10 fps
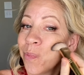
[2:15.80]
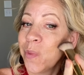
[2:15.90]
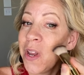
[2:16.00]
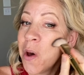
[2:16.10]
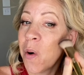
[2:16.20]

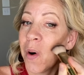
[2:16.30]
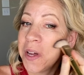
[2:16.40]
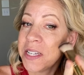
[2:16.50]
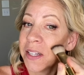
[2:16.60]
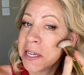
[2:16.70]
You know,
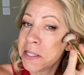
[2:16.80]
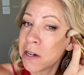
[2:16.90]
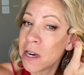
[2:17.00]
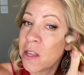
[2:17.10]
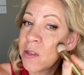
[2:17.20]
until I
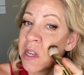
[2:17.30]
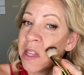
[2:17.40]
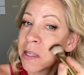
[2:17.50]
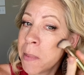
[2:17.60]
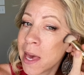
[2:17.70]
started using
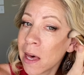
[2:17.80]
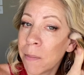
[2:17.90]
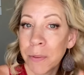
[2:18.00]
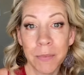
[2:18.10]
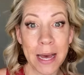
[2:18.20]
this
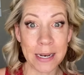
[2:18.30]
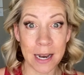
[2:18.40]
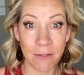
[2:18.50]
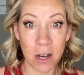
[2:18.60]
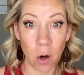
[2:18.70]
makeup, I didn't
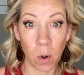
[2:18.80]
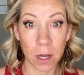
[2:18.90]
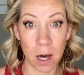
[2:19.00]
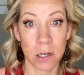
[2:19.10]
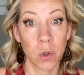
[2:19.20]
even know what
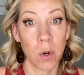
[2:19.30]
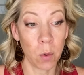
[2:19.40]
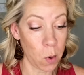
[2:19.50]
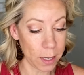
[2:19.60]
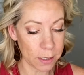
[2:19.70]
contouring
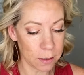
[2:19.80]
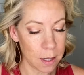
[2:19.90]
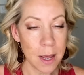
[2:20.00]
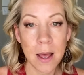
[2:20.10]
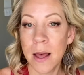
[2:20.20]
was.
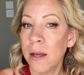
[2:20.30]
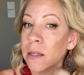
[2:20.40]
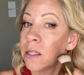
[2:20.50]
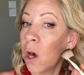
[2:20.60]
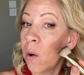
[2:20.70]

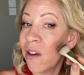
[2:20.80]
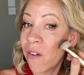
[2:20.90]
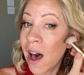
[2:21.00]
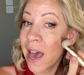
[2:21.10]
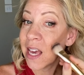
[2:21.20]
So if
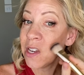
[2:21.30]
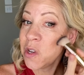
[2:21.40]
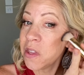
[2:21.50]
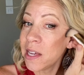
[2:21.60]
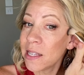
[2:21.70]
I can do
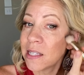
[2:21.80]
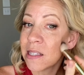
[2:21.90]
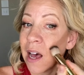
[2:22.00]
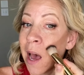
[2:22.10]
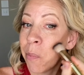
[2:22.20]
this,
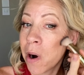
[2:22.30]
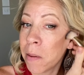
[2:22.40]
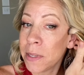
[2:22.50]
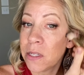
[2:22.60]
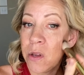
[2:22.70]
I
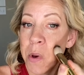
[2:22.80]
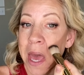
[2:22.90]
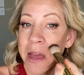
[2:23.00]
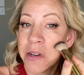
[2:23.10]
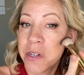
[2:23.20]
promise you
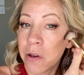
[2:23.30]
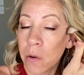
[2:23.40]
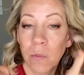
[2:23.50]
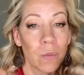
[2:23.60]
can too.